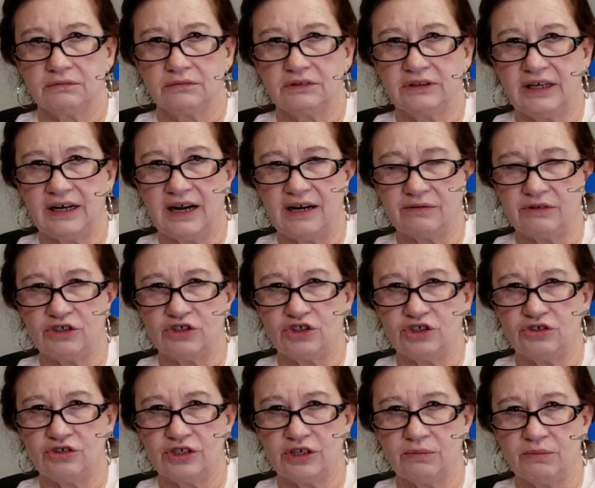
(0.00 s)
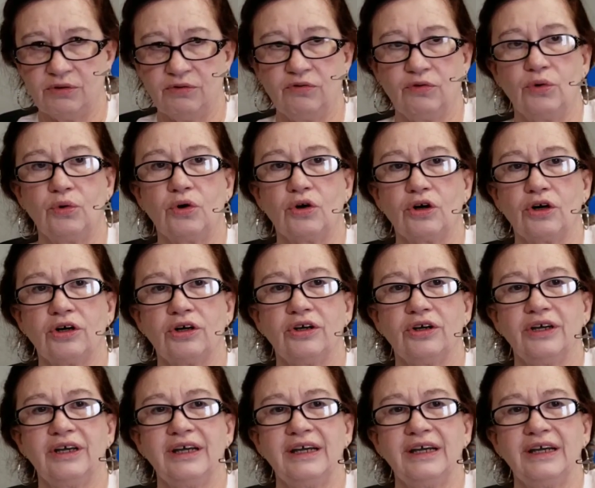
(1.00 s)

that I was using before,